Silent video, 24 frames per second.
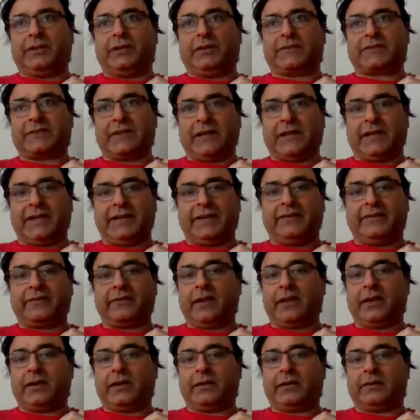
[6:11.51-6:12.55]
the slides
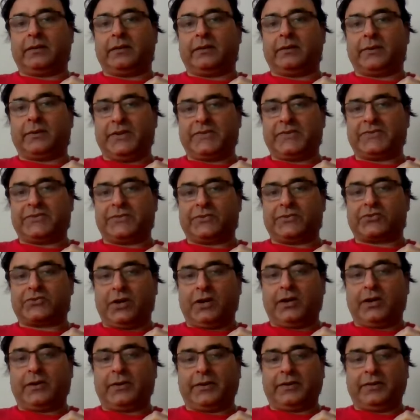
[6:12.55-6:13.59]
and the research
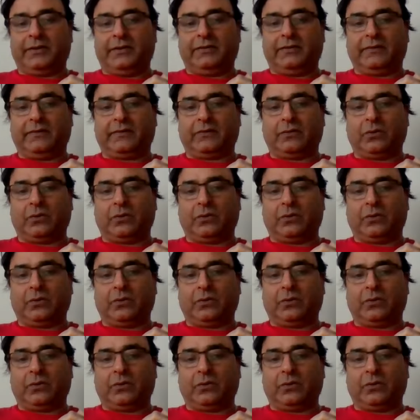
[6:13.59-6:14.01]
articles.